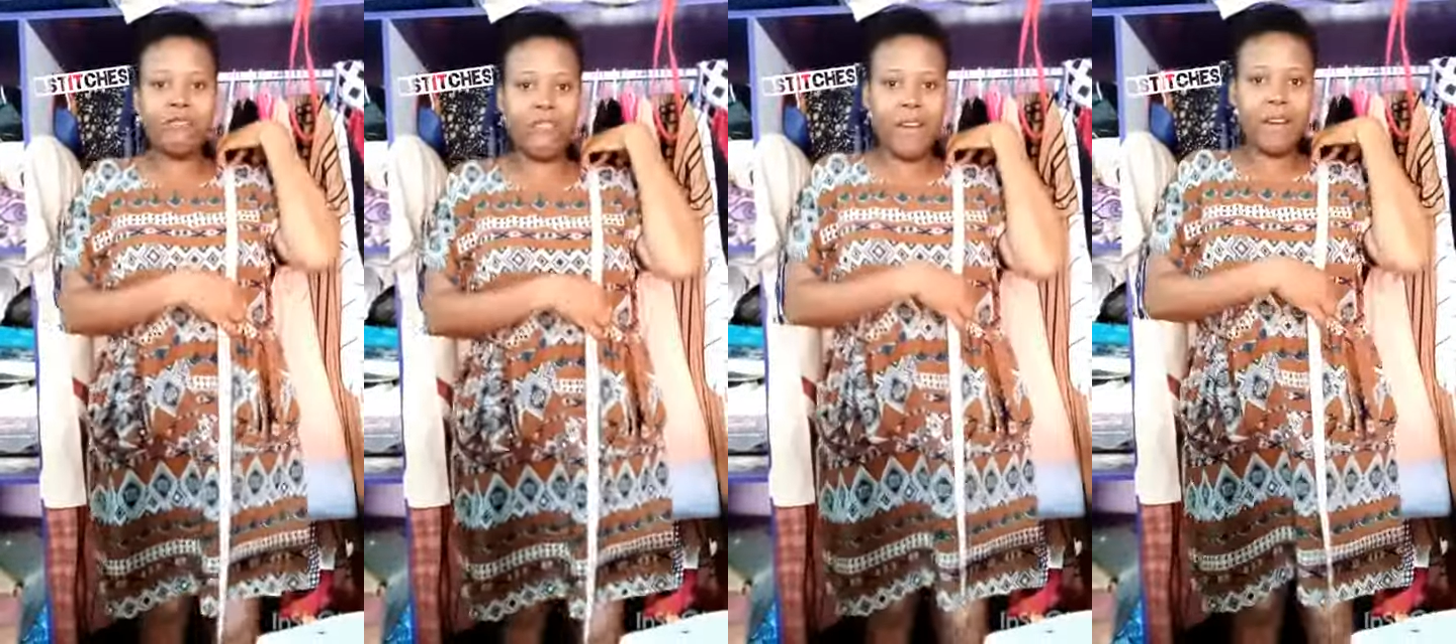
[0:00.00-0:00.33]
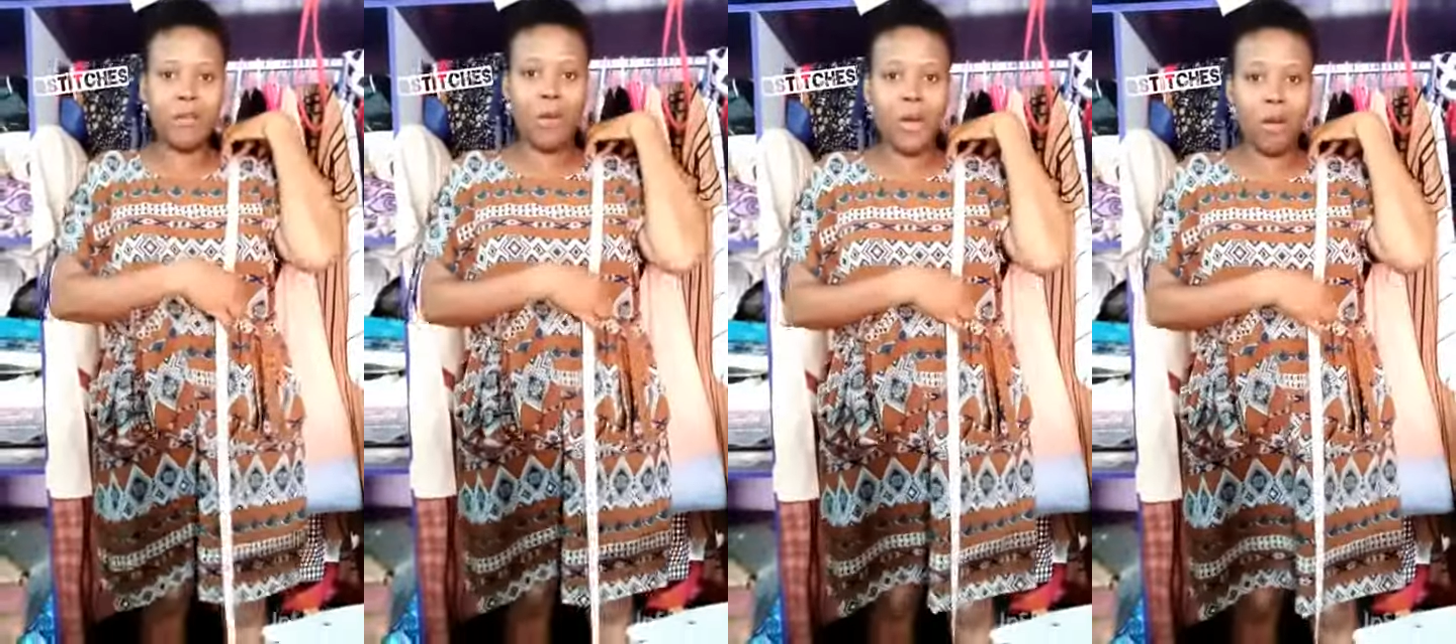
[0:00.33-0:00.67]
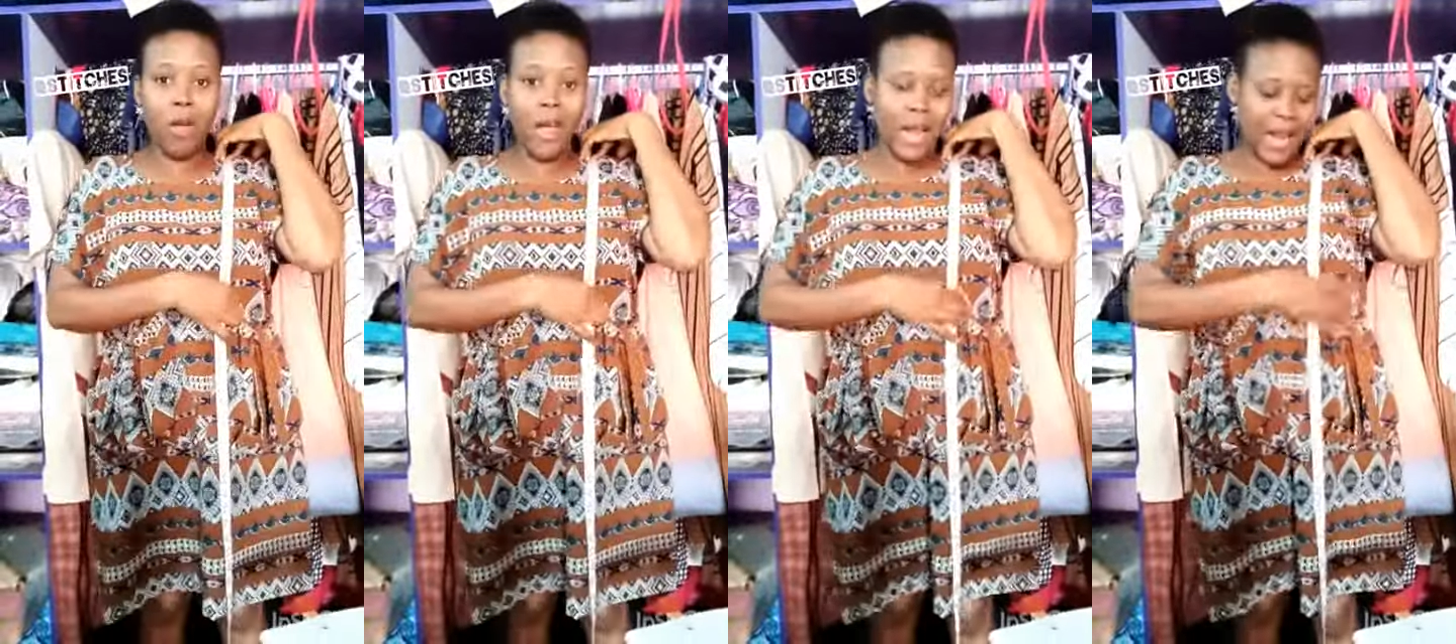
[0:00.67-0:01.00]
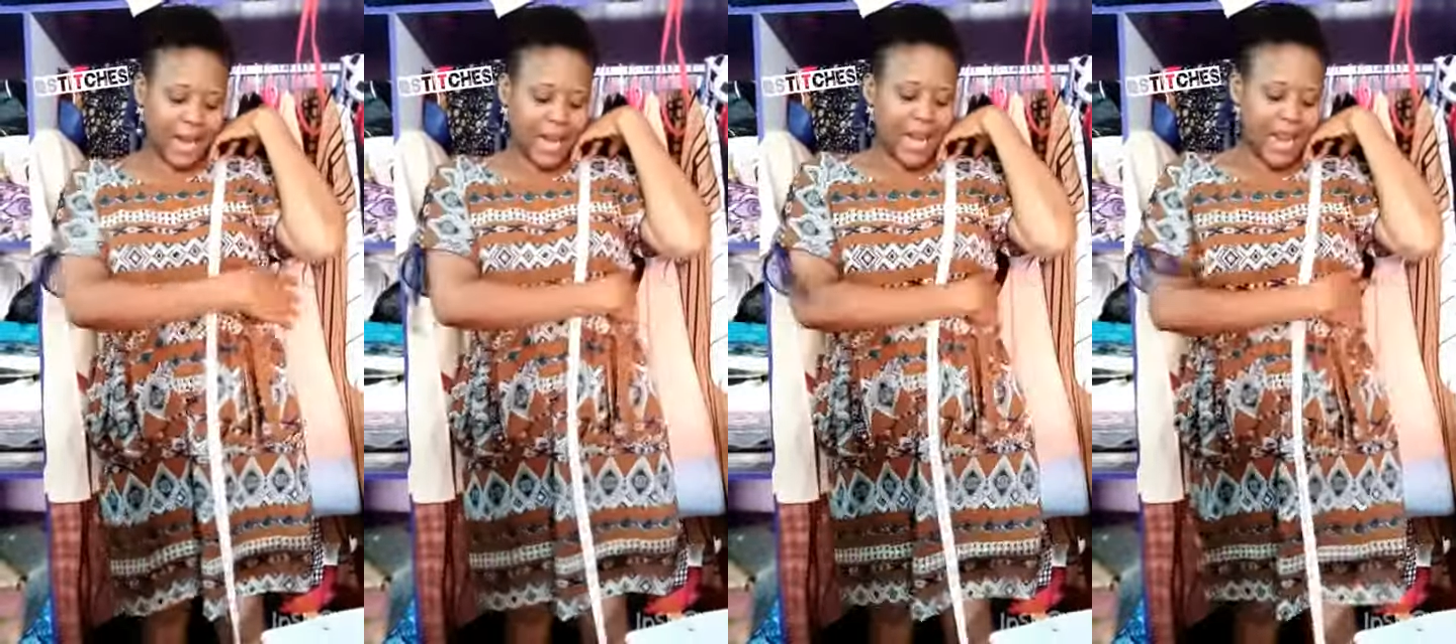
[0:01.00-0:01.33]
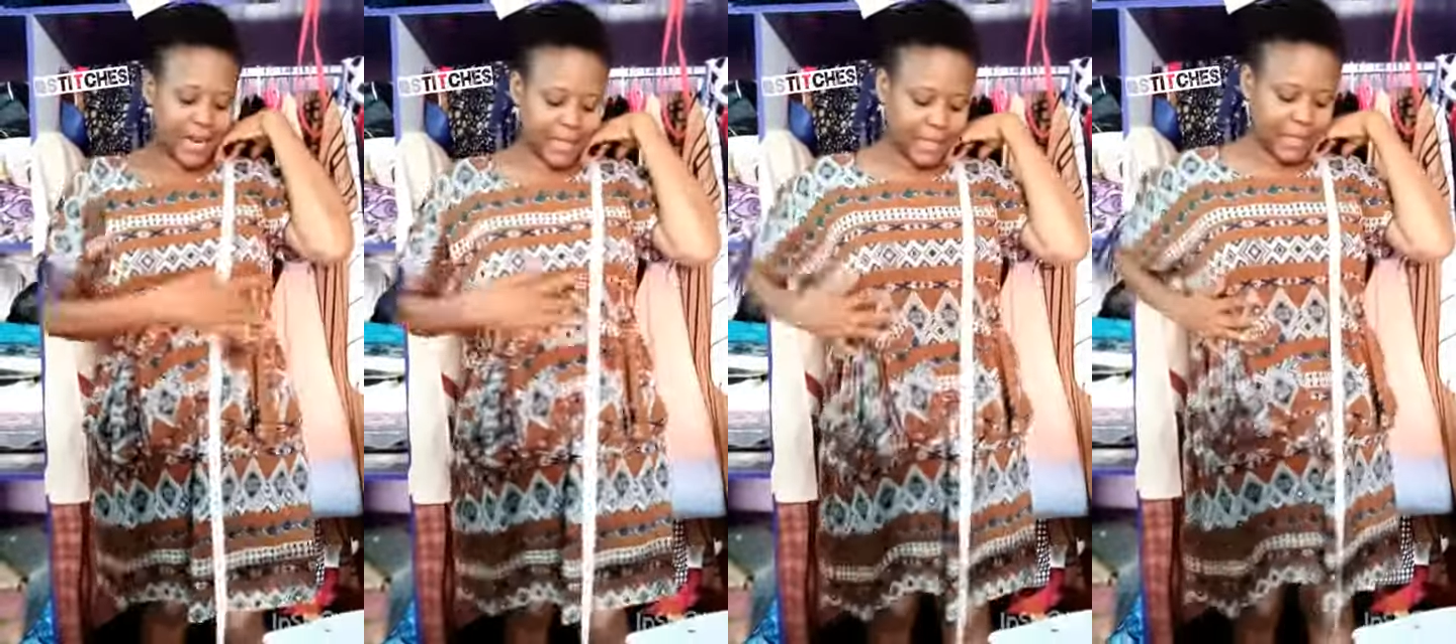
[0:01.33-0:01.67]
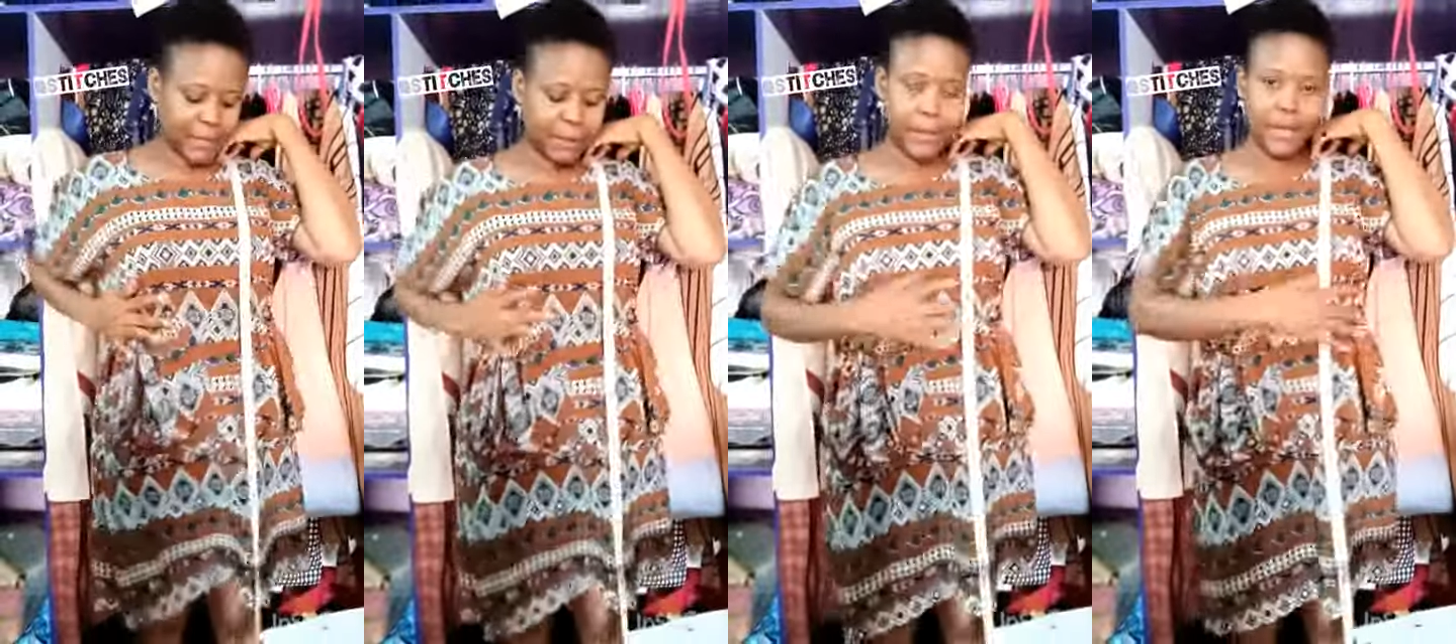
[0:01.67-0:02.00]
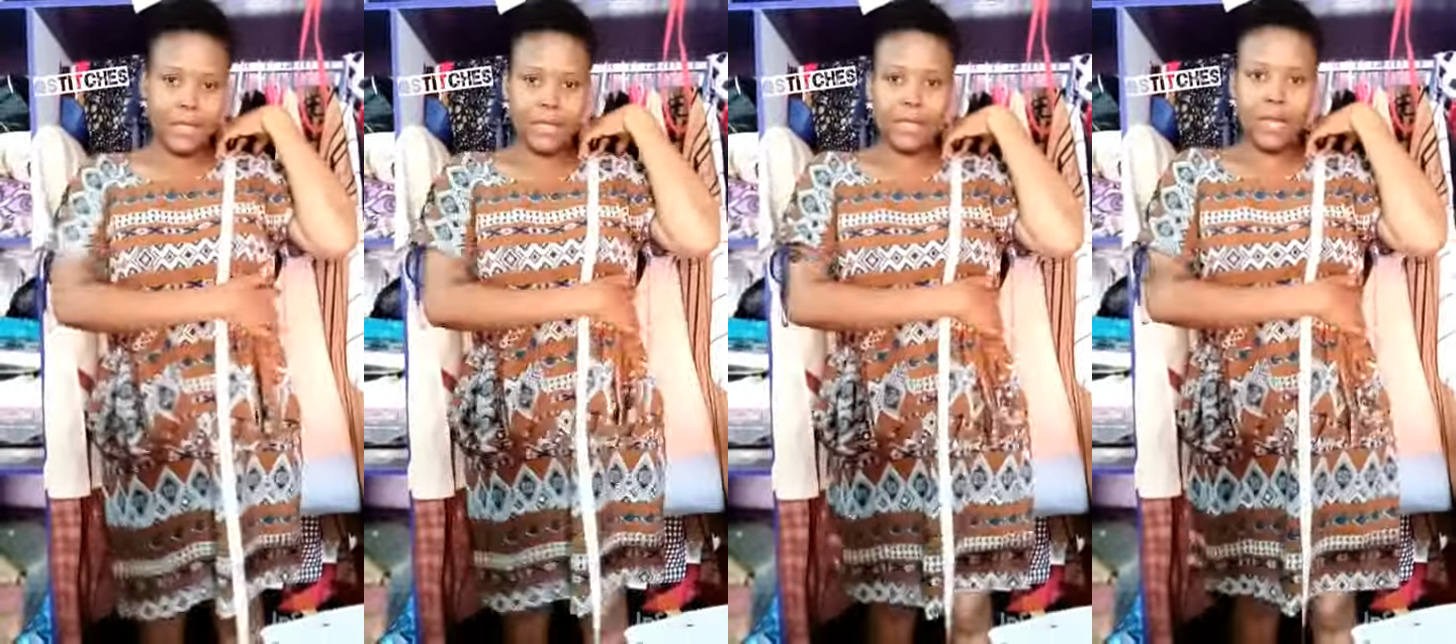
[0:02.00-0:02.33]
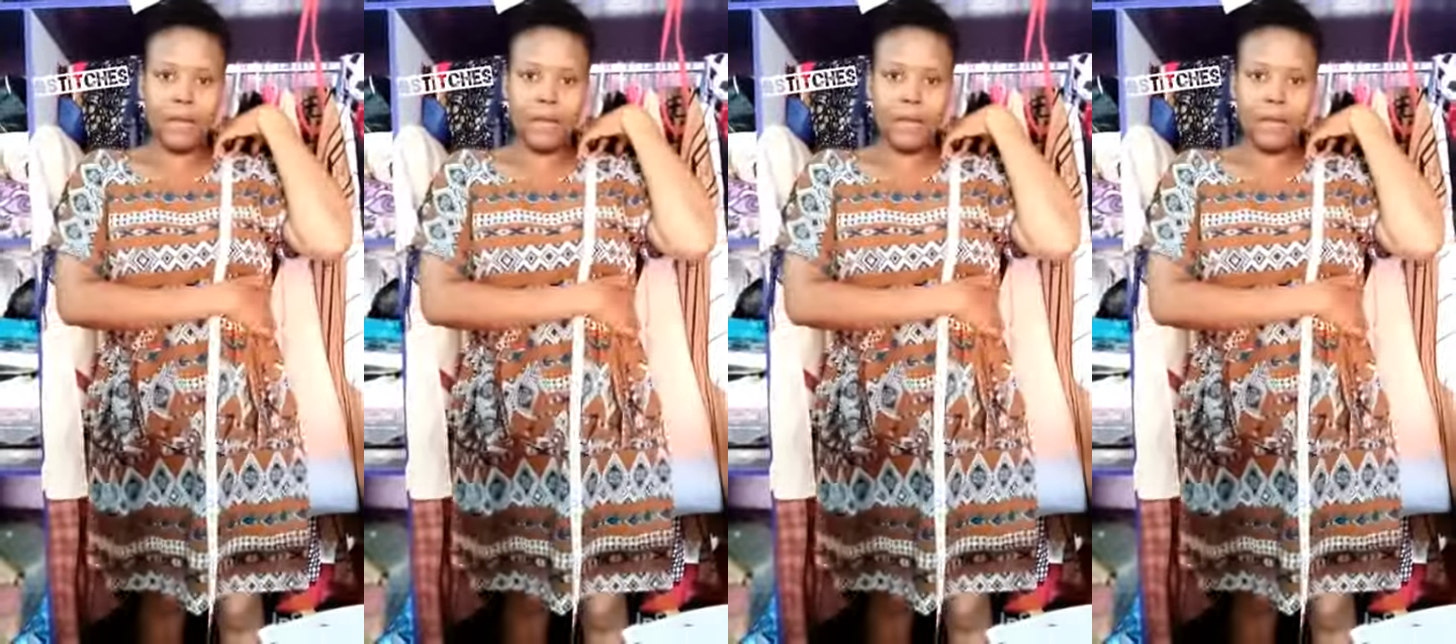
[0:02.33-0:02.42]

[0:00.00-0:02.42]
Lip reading: very well, and I like this place,